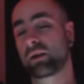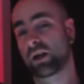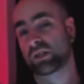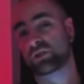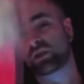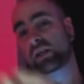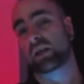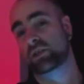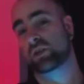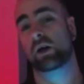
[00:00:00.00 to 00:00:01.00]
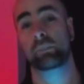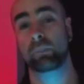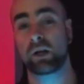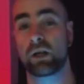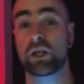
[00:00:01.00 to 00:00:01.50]
I shall see you next time.
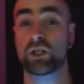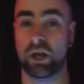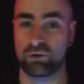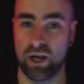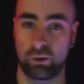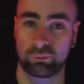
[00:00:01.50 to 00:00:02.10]
Ciao, ciao.